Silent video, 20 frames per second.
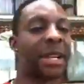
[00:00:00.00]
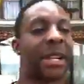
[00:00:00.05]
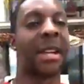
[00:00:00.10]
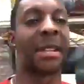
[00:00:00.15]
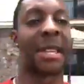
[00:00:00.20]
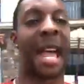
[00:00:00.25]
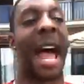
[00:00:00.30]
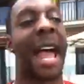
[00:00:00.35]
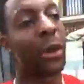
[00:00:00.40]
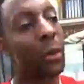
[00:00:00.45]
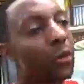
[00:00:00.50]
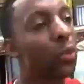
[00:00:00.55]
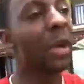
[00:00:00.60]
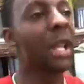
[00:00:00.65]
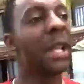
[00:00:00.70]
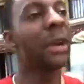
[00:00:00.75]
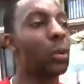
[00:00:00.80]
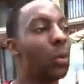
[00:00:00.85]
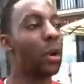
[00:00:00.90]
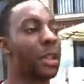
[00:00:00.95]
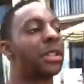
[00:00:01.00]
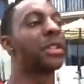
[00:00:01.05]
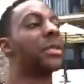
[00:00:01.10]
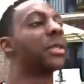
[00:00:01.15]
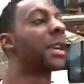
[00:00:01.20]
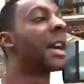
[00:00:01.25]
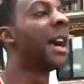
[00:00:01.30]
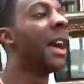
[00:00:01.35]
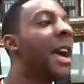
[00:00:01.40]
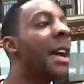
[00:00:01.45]
because I really want
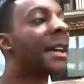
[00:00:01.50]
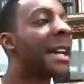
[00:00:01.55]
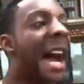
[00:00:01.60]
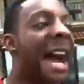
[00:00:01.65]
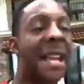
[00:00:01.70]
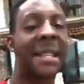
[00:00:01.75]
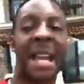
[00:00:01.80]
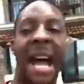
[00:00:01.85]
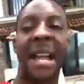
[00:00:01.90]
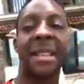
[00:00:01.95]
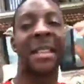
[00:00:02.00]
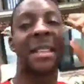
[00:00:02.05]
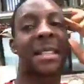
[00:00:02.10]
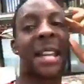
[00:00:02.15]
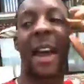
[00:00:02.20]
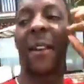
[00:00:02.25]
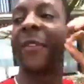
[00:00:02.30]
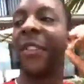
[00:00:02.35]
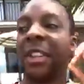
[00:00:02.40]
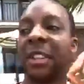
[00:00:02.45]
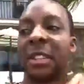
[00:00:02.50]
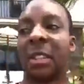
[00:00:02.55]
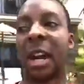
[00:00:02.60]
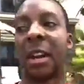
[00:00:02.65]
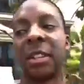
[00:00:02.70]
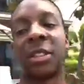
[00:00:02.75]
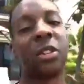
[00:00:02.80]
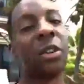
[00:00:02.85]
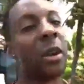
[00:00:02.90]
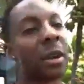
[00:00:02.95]
you, guys, I just got finished
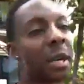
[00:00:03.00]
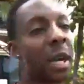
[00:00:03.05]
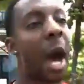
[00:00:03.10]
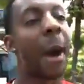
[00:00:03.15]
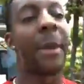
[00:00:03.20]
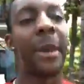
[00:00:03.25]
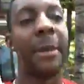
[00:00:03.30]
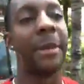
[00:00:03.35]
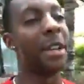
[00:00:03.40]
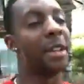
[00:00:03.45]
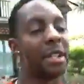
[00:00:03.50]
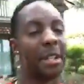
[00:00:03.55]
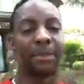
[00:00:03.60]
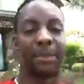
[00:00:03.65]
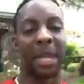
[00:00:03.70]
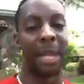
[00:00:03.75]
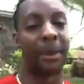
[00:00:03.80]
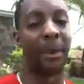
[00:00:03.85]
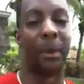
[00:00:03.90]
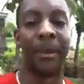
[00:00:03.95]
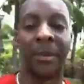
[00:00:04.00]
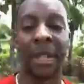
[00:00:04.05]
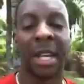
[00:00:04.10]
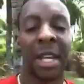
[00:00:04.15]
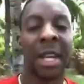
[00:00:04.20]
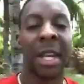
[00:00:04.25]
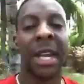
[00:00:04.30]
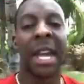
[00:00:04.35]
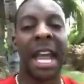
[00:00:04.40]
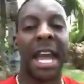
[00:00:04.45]
talking to a couple of million people,
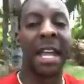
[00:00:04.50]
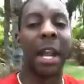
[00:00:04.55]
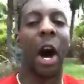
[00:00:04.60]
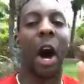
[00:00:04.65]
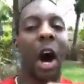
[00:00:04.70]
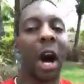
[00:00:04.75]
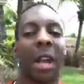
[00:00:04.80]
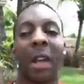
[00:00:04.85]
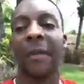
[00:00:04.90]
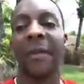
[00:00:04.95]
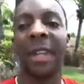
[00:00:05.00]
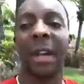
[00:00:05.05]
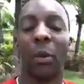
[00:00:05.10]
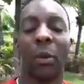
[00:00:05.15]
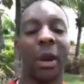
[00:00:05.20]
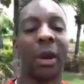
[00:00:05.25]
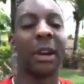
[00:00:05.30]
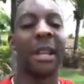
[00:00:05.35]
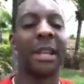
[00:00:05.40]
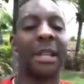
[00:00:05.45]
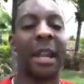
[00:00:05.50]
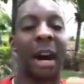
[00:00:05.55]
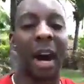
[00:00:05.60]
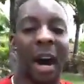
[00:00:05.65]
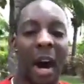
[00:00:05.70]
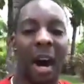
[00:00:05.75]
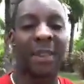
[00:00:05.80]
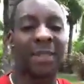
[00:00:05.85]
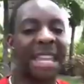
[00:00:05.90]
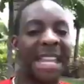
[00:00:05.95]
and all of them were in
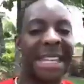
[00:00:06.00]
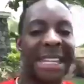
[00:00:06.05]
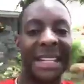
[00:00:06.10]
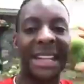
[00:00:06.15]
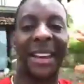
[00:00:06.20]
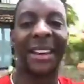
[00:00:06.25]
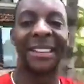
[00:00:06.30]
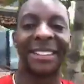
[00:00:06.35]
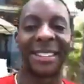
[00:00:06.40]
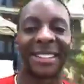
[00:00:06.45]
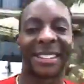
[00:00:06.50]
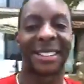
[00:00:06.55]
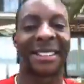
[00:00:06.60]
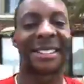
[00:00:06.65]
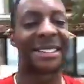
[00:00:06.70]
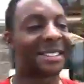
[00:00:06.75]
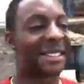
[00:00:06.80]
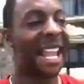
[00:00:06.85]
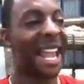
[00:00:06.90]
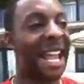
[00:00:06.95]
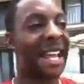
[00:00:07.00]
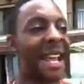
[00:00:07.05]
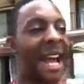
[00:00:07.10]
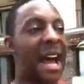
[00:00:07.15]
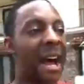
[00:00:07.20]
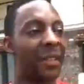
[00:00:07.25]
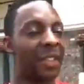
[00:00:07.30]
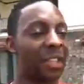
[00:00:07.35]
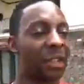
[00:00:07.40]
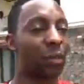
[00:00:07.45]
awe. They didn't understand
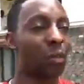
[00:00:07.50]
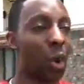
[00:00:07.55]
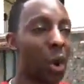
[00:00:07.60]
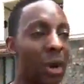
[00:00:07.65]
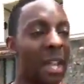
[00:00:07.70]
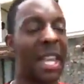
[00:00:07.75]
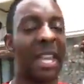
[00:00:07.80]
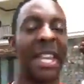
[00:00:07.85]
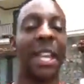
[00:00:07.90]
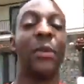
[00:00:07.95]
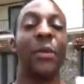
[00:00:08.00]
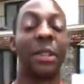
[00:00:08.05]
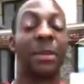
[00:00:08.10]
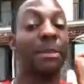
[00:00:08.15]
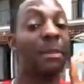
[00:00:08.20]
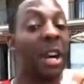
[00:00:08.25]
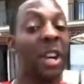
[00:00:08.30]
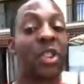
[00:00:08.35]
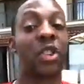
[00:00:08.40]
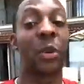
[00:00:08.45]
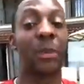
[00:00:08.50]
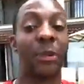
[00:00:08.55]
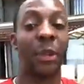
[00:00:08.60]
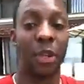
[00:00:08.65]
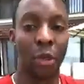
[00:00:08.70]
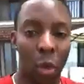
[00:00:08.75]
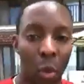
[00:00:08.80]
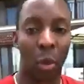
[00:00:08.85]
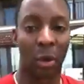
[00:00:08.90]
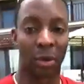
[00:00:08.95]
how this worked, and it was
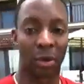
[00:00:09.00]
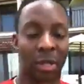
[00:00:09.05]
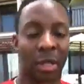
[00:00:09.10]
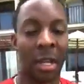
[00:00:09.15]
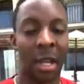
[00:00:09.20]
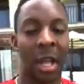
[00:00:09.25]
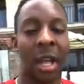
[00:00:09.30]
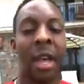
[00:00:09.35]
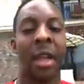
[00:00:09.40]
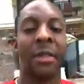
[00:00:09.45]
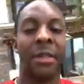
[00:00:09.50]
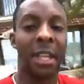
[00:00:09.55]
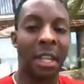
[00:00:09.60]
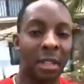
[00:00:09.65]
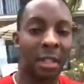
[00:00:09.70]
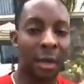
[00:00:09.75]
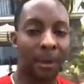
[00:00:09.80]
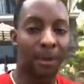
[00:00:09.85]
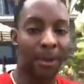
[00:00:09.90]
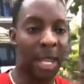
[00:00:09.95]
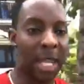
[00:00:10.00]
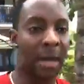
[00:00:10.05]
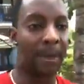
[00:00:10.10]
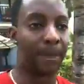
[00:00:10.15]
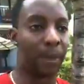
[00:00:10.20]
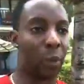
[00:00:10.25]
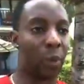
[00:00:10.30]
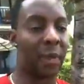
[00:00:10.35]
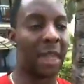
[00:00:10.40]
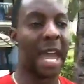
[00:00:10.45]
entrepreneurs. These are
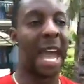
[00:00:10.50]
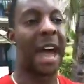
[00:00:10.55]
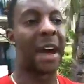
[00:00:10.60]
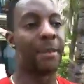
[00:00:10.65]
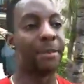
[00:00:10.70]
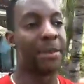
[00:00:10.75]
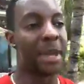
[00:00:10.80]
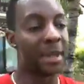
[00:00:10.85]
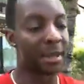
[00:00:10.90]
people that have